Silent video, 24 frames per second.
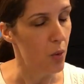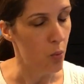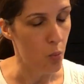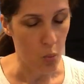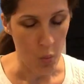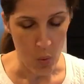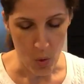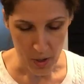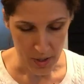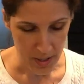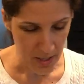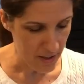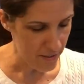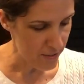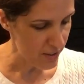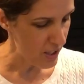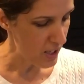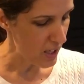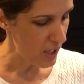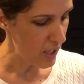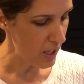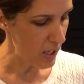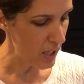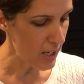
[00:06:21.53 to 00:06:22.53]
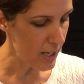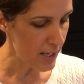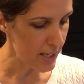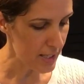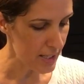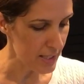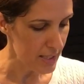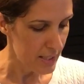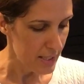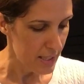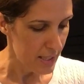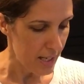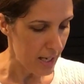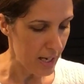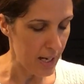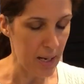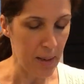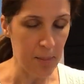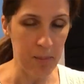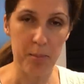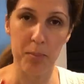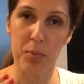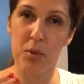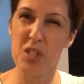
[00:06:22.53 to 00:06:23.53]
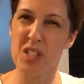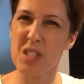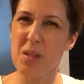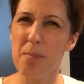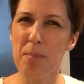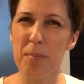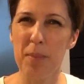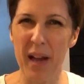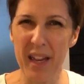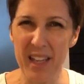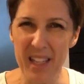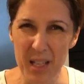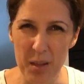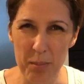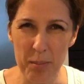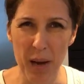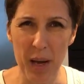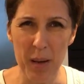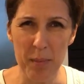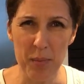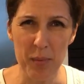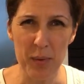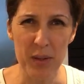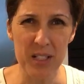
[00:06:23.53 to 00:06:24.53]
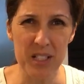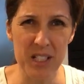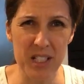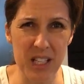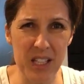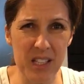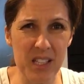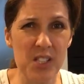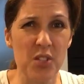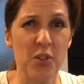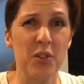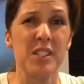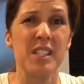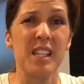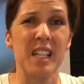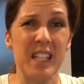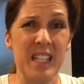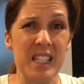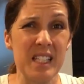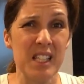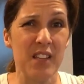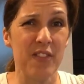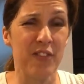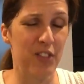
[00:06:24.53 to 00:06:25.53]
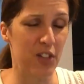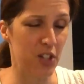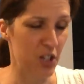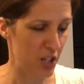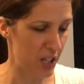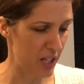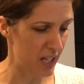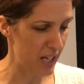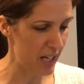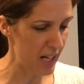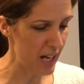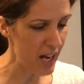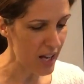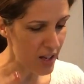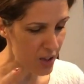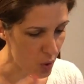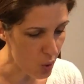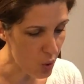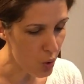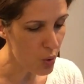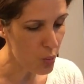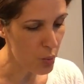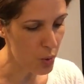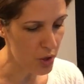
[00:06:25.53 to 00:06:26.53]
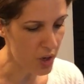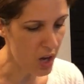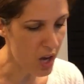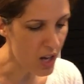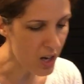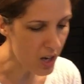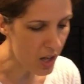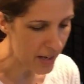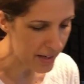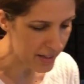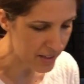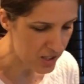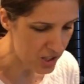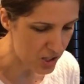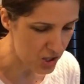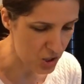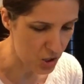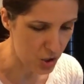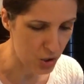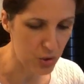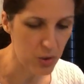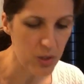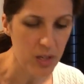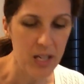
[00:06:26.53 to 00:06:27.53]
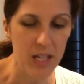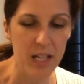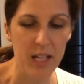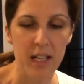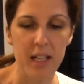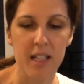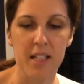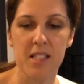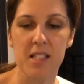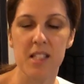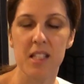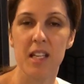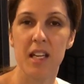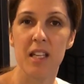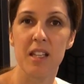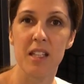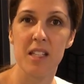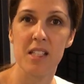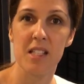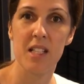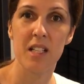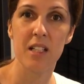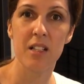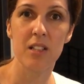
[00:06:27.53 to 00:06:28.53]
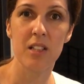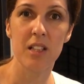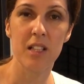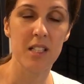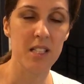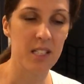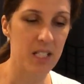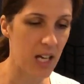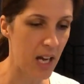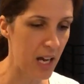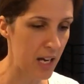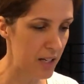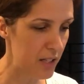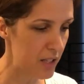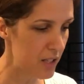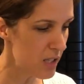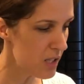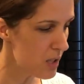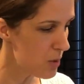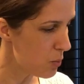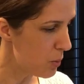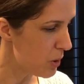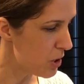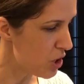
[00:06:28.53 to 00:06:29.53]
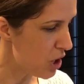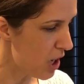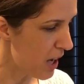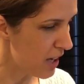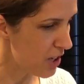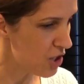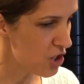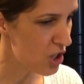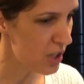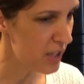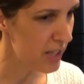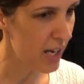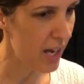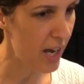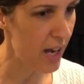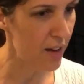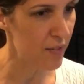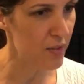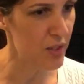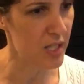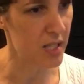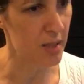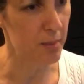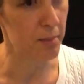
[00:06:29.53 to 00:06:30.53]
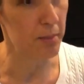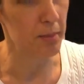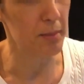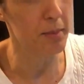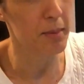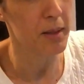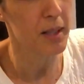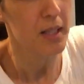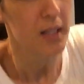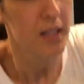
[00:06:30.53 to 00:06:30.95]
whatever you like. Put some baking paper underneath so it's easy for you to get at. Or what I like to do is to get these little containers which actually have some